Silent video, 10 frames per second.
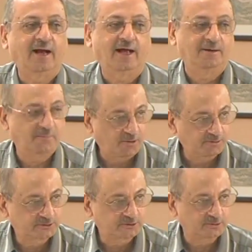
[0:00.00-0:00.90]

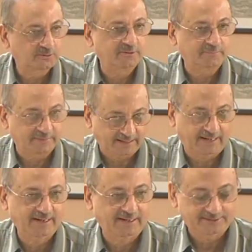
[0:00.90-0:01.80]
al-mawzu.
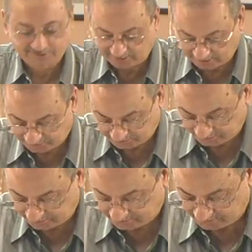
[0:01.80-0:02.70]
Banana is delicious.